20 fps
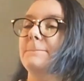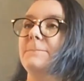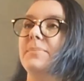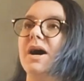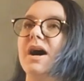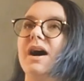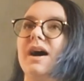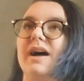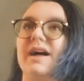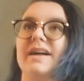
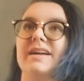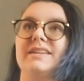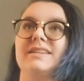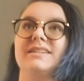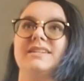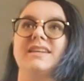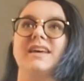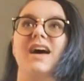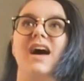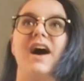but
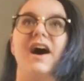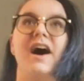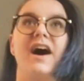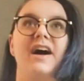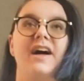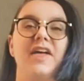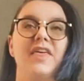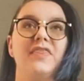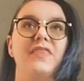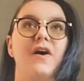
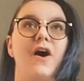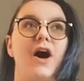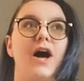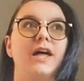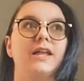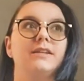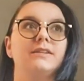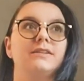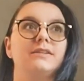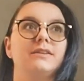I
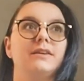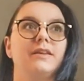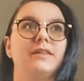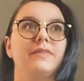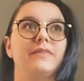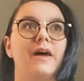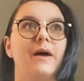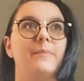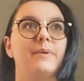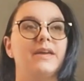thought
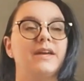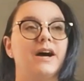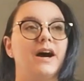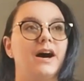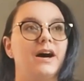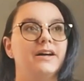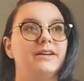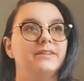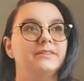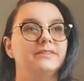that
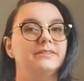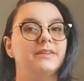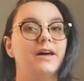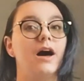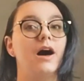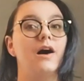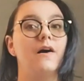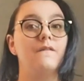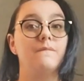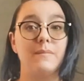because
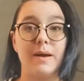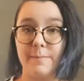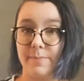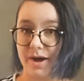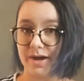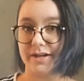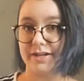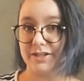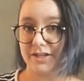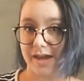of my
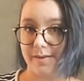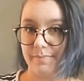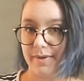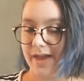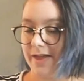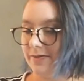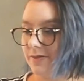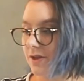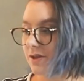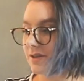body shape
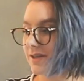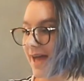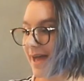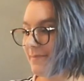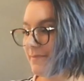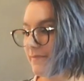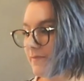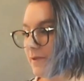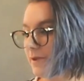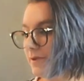and the
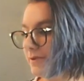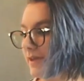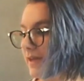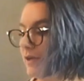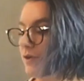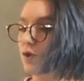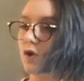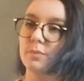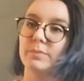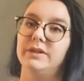type of clothes I
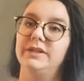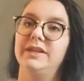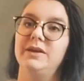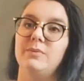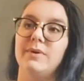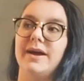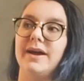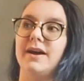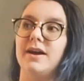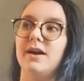normally
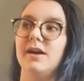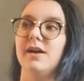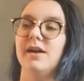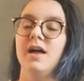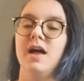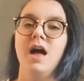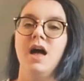wear,